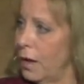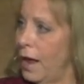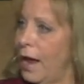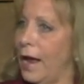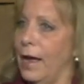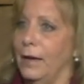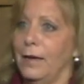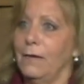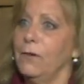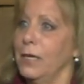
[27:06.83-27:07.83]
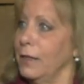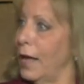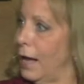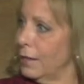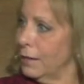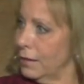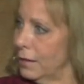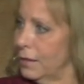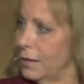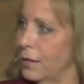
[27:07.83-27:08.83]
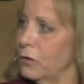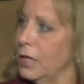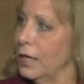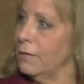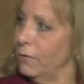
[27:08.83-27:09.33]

Mm. And even in that theory